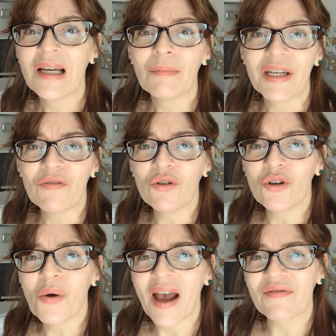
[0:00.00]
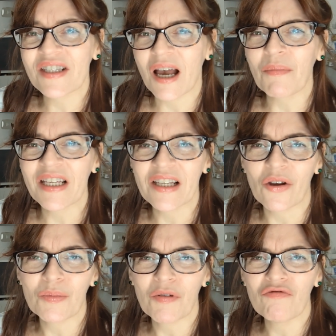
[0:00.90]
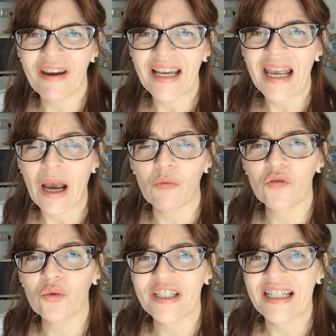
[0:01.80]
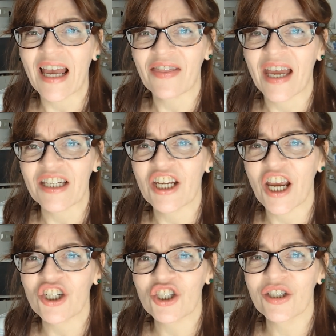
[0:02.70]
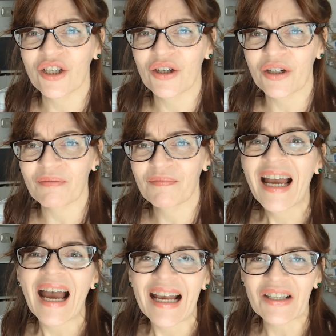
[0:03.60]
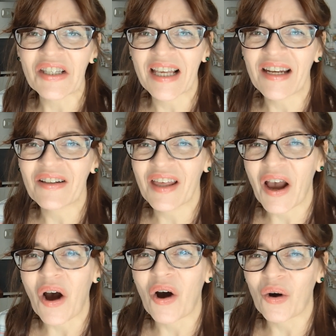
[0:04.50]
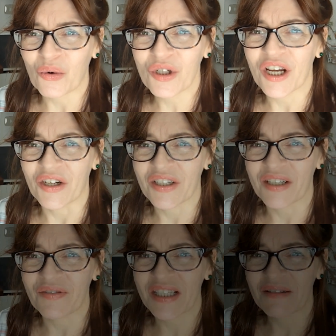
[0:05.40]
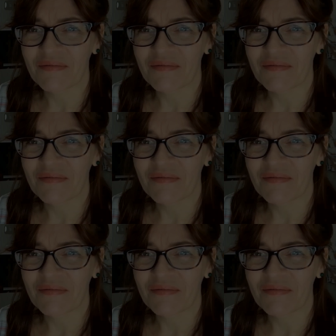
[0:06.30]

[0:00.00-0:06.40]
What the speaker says: But if you do have some, it's going to be really helpful to get that textured look. As I said, there are alternatives.